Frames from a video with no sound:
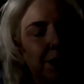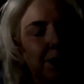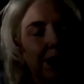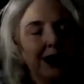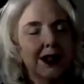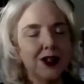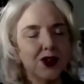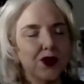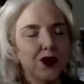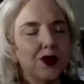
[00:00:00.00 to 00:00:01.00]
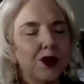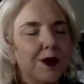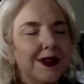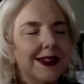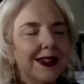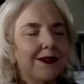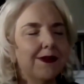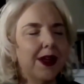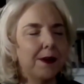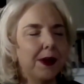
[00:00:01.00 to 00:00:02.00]
a willingness for you to
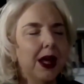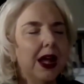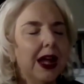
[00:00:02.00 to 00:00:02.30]
receive them